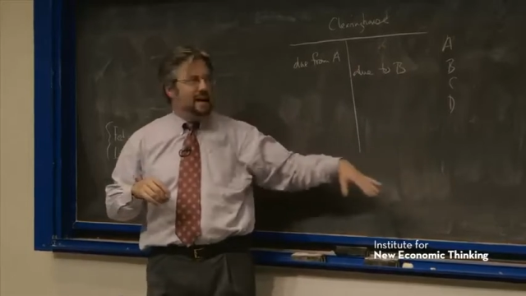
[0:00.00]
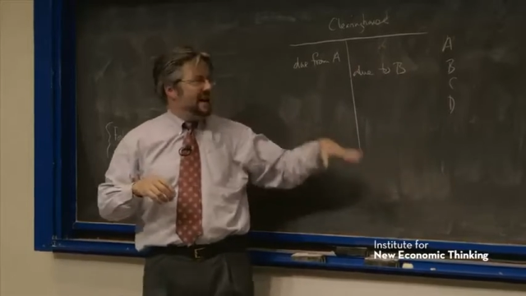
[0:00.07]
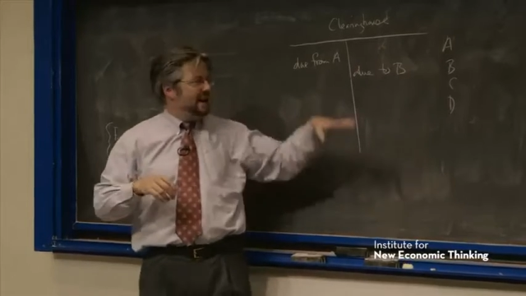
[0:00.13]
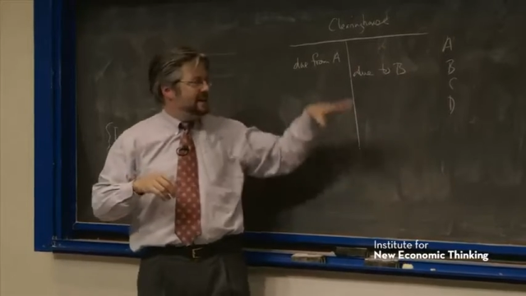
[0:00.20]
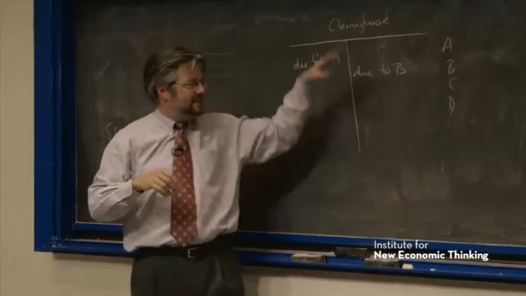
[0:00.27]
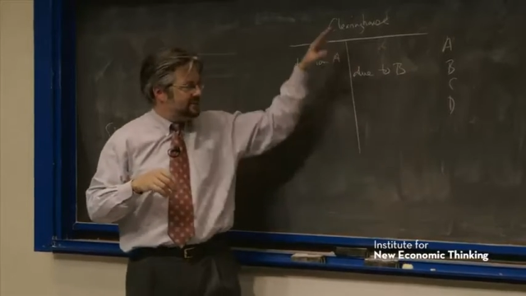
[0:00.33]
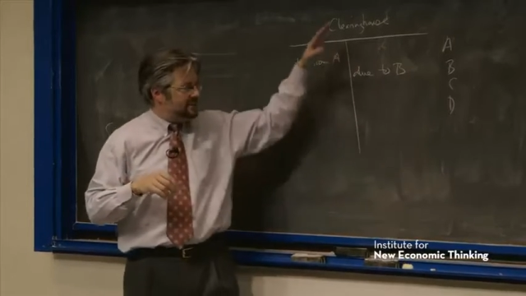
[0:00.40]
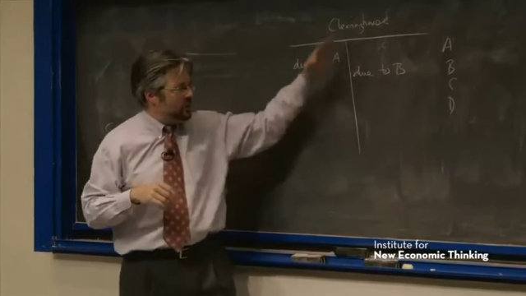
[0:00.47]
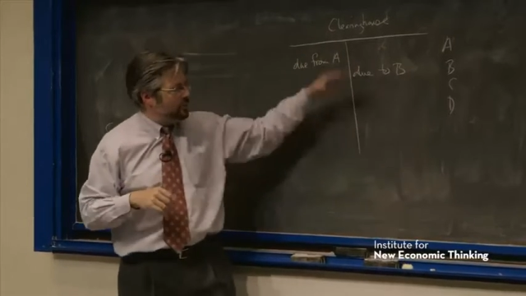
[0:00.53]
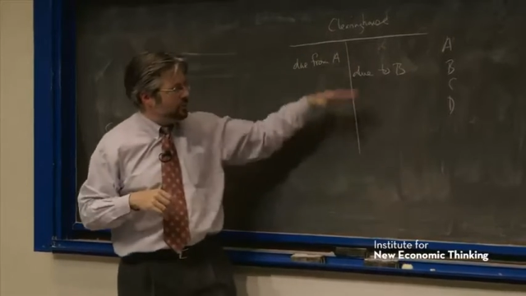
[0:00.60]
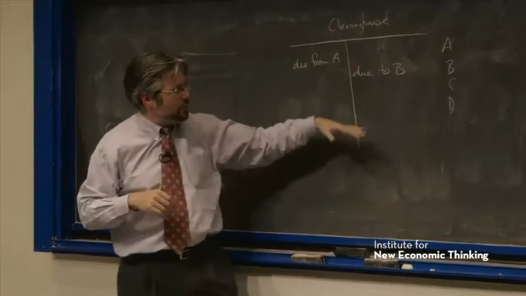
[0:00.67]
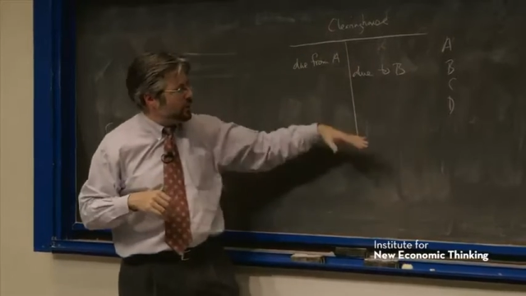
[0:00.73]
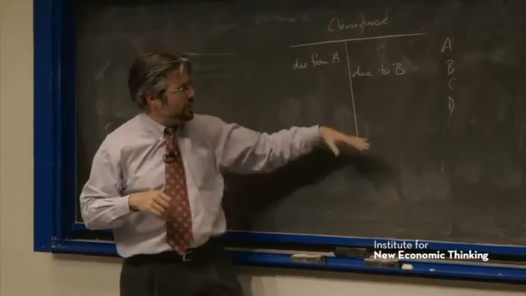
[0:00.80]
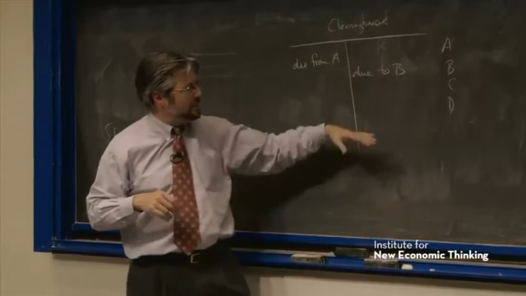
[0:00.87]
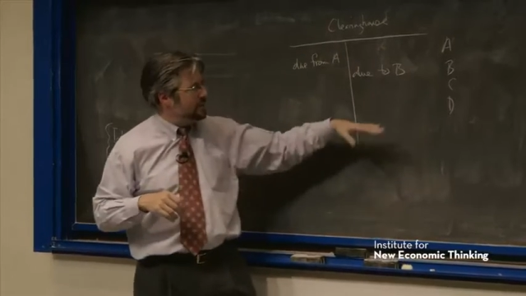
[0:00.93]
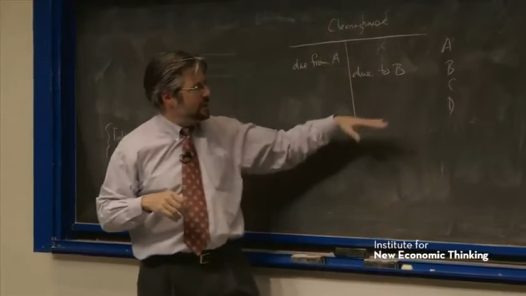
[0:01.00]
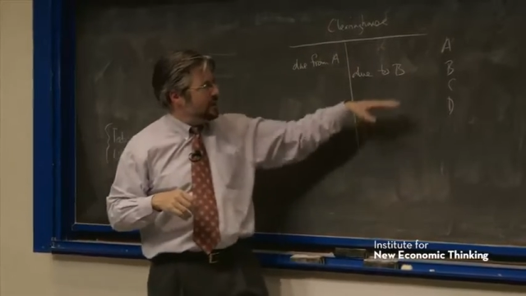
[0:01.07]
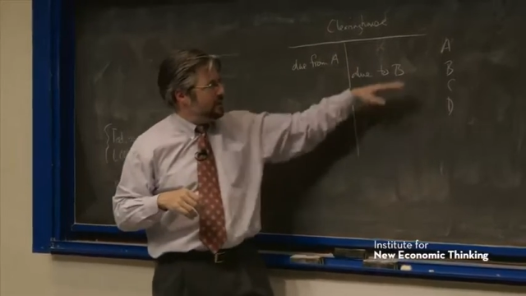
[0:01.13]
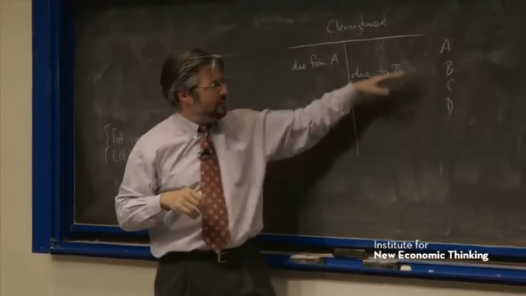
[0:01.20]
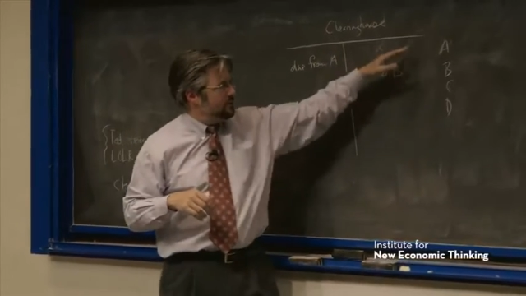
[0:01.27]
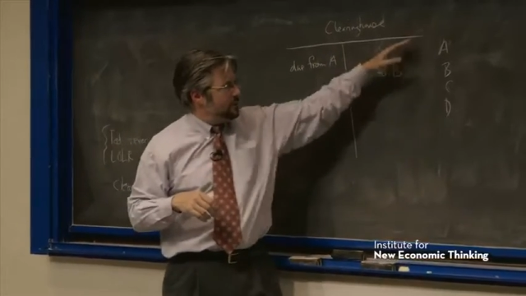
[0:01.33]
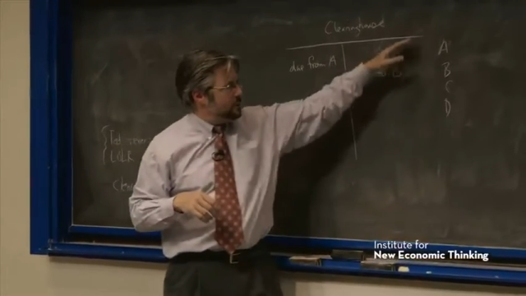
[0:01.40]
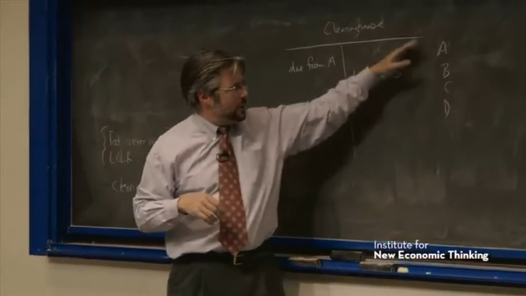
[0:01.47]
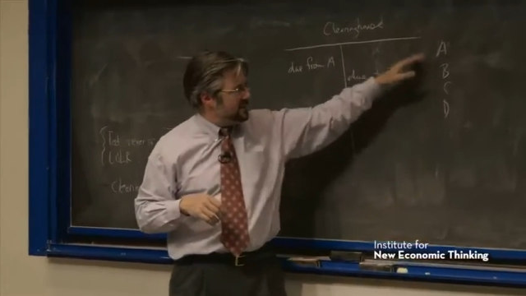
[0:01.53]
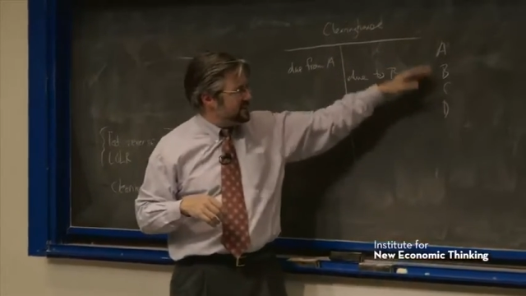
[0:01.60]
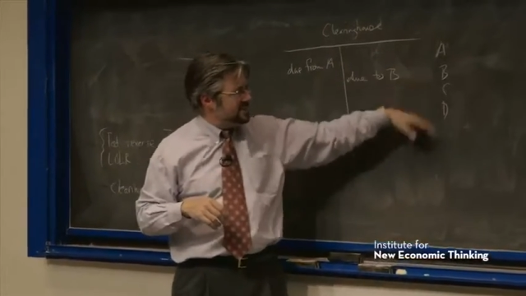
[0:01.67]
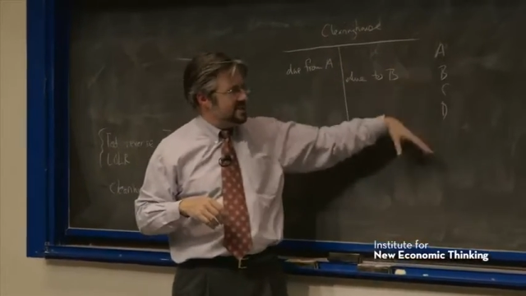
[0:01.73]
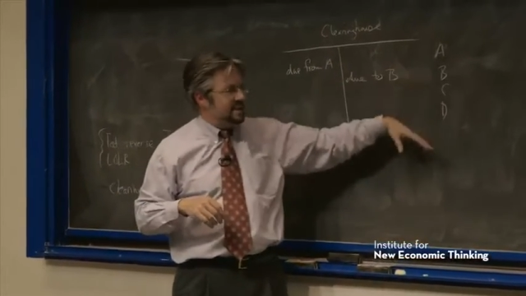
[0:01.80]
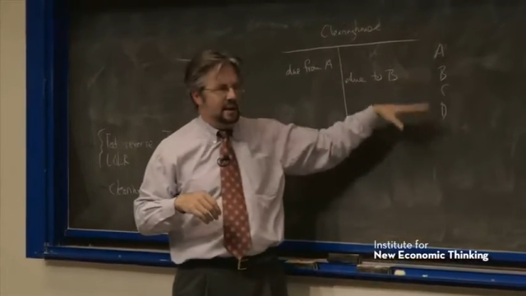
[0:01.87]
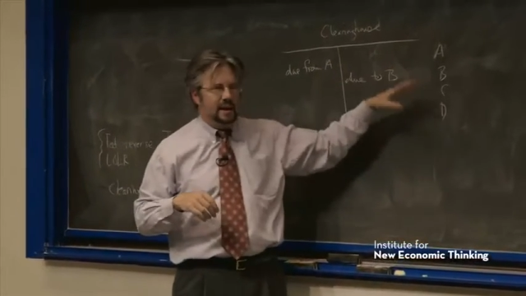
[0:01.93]
and so forth for
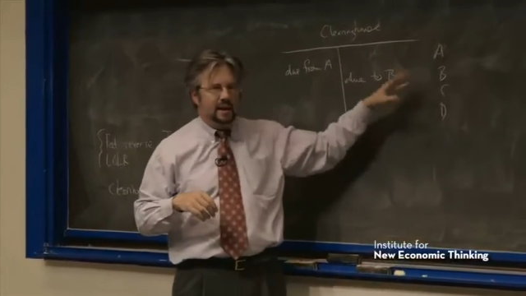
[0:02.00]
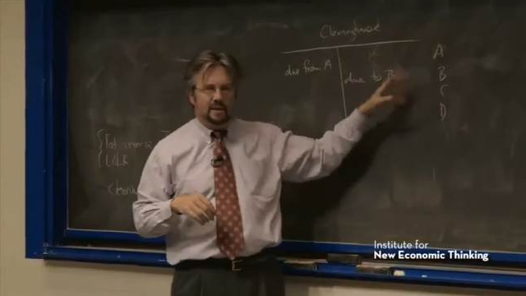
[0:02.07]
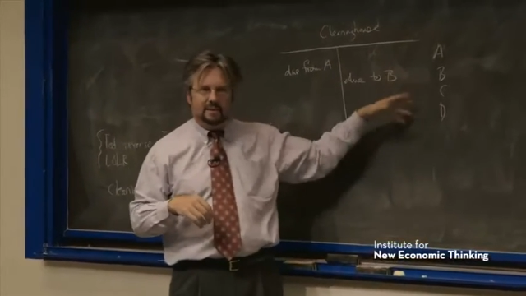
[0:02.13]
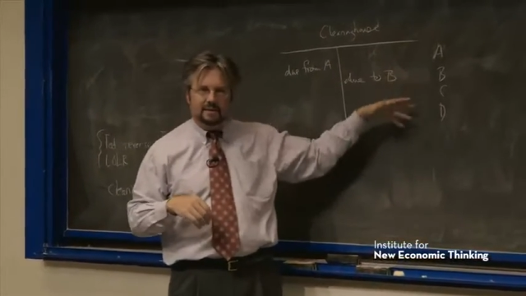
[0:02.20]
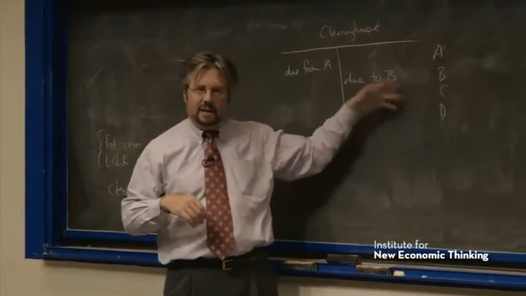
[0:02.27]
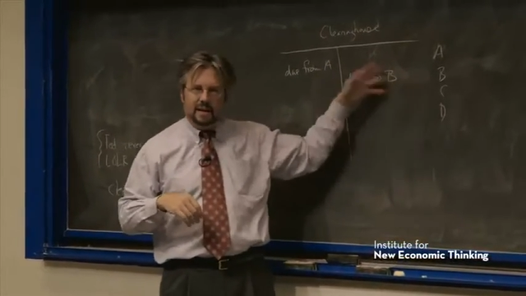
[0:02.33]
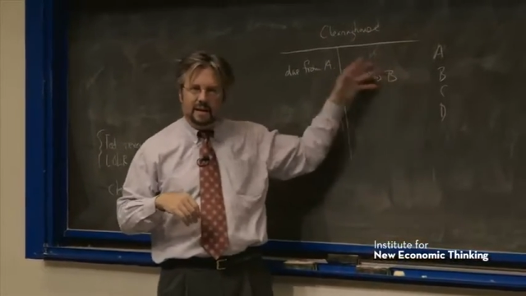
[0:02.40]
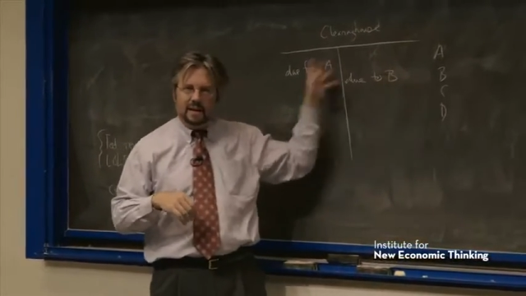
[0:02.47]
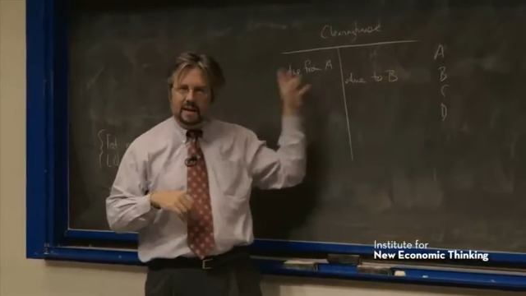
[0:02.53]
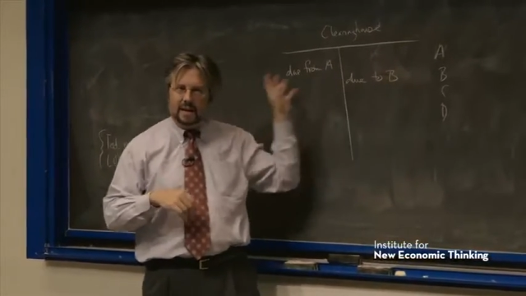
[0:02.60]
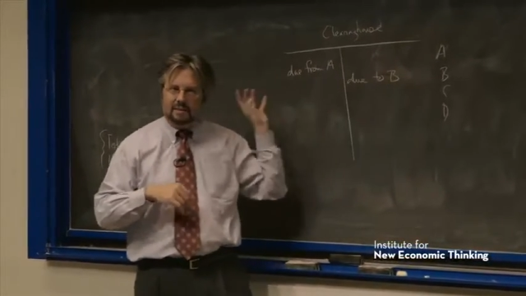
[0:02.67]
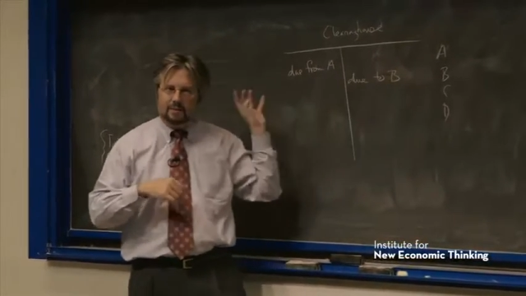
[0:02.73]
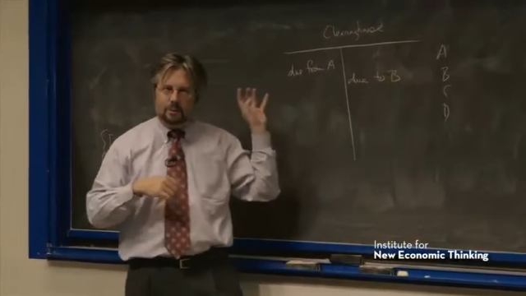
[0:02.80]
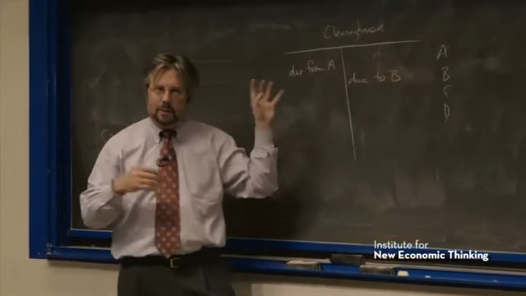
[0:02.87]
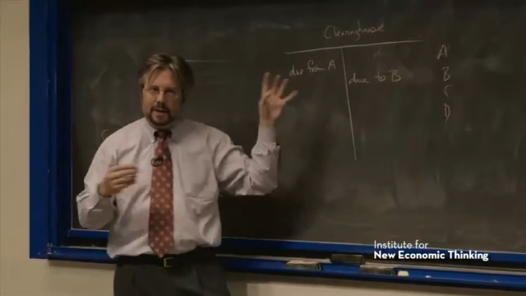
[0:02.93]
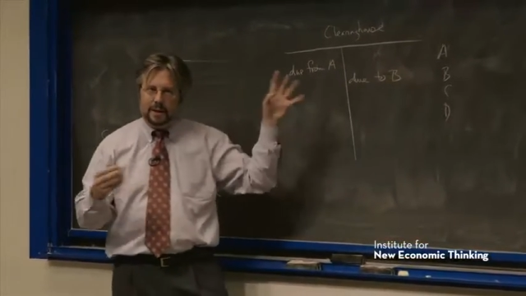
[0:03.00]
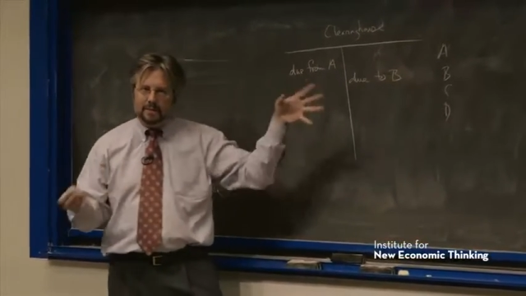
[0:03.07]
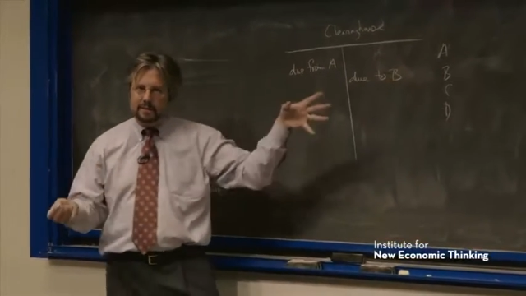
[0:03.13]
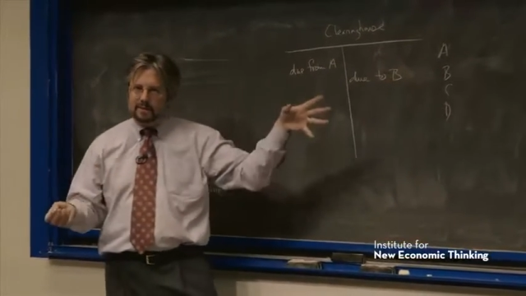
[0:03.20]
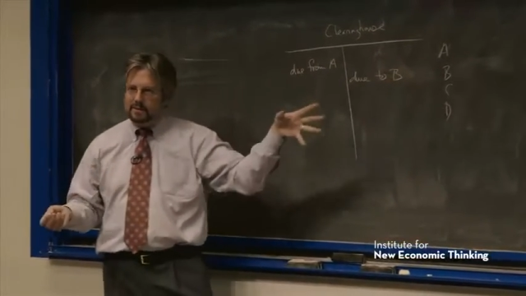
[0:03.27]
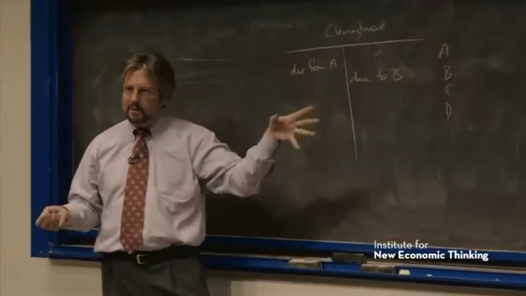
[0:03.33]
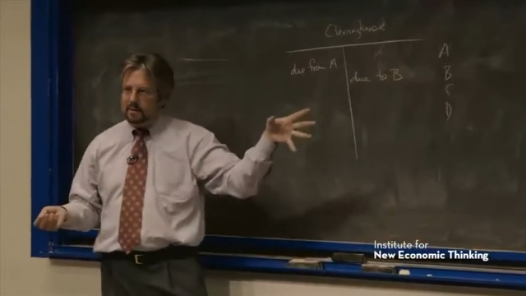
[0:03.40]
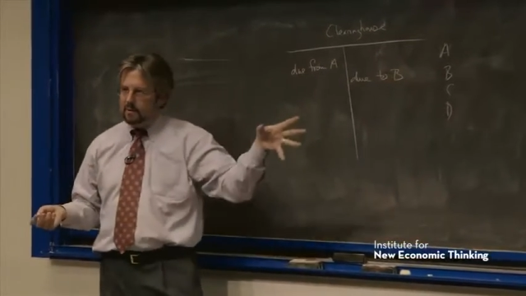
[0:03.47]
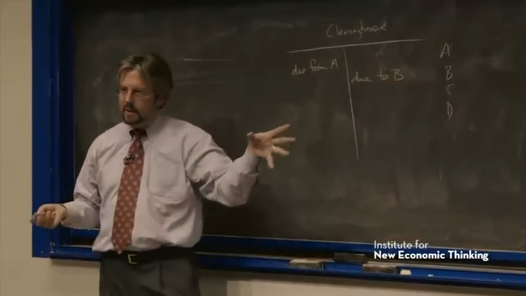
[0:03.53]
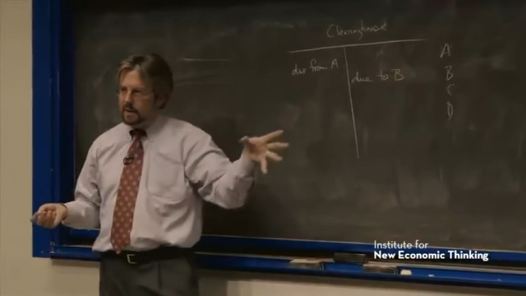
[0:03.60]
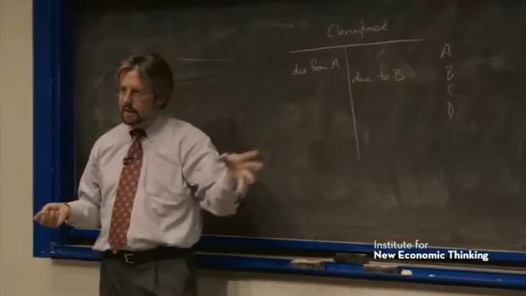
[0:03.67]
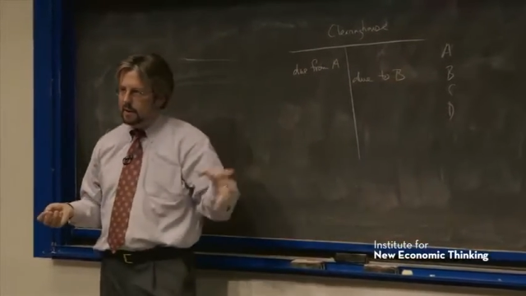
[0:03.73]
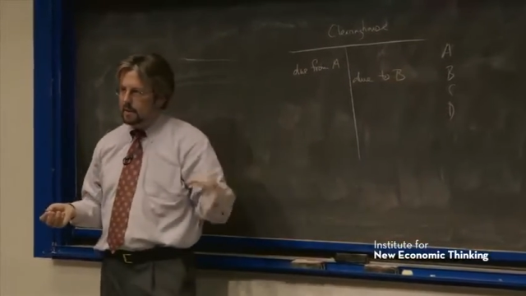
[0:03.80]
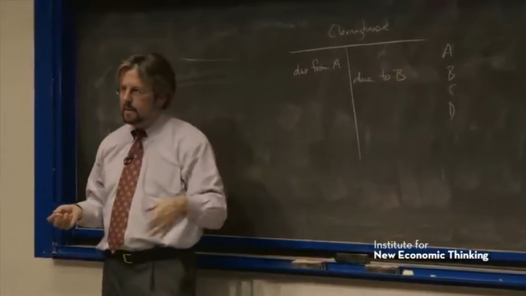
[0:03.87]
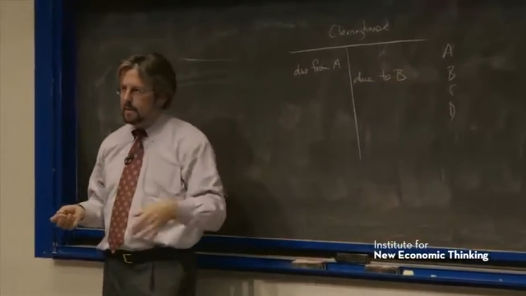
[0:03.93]
C and D and everyone else, okay?